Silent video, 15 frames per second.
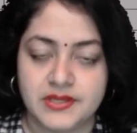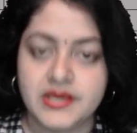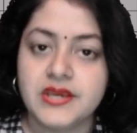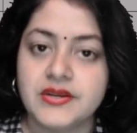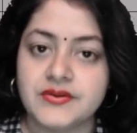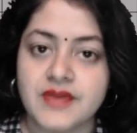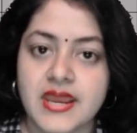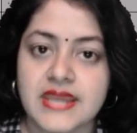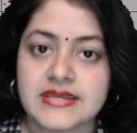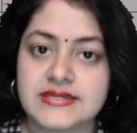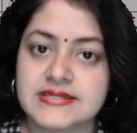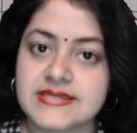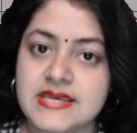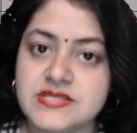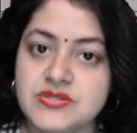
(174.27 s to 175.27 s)
right?
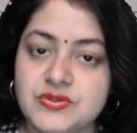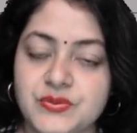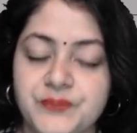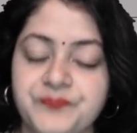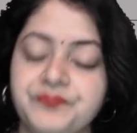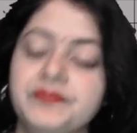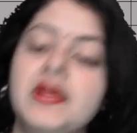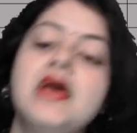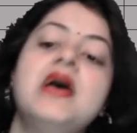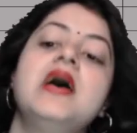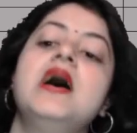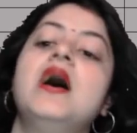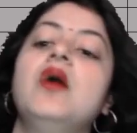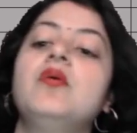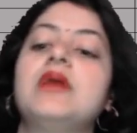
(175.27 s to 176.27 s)
Yes or no?
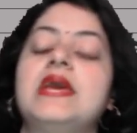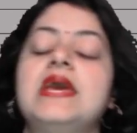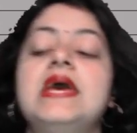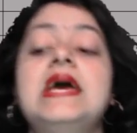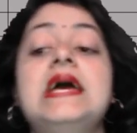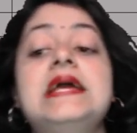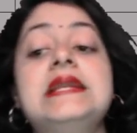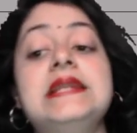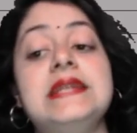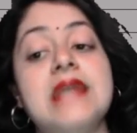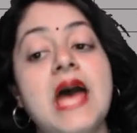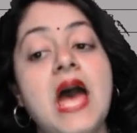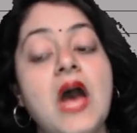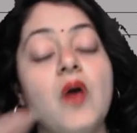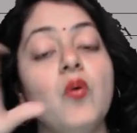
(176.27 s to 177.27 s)
Okay,
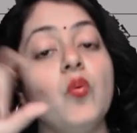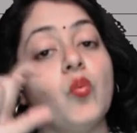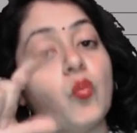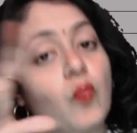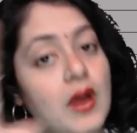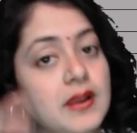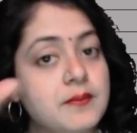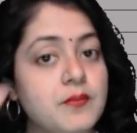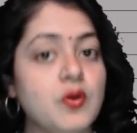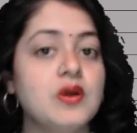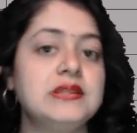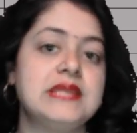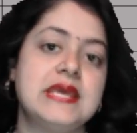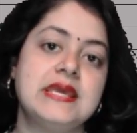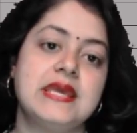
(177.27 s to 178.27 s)
now one more
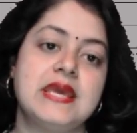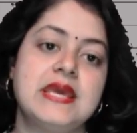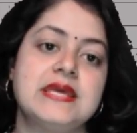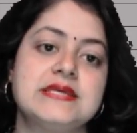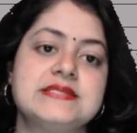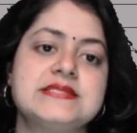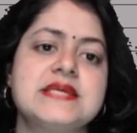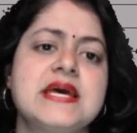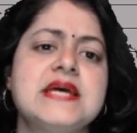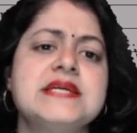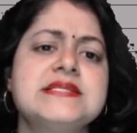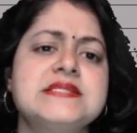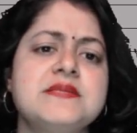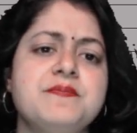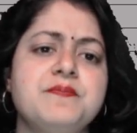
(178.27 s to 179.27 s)
thing is,
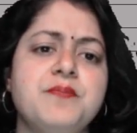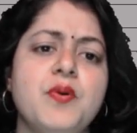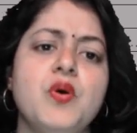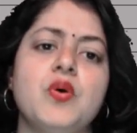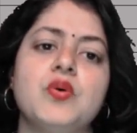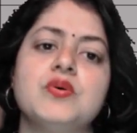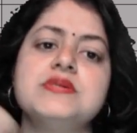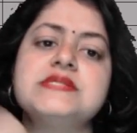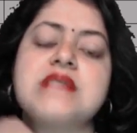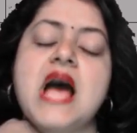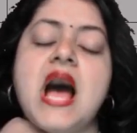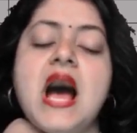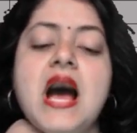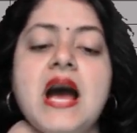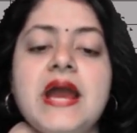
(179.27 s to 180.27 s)
suppose
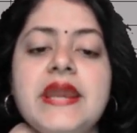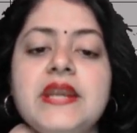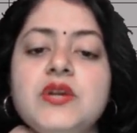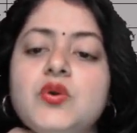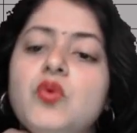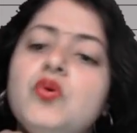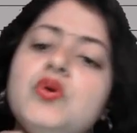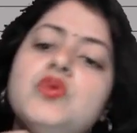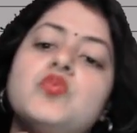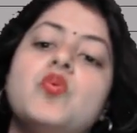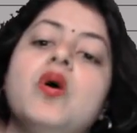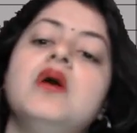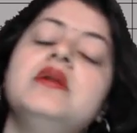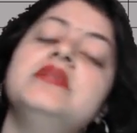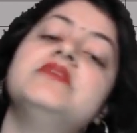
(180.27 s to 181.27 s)
I don't
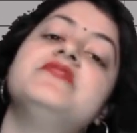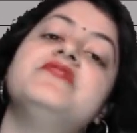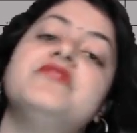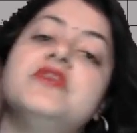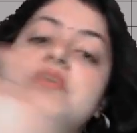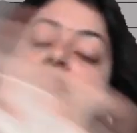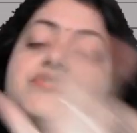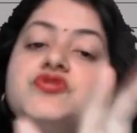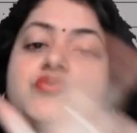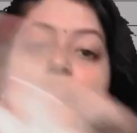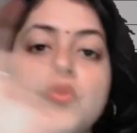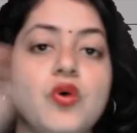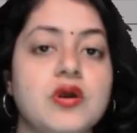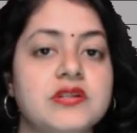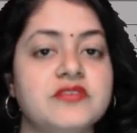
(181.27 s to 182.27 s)
want the first row or the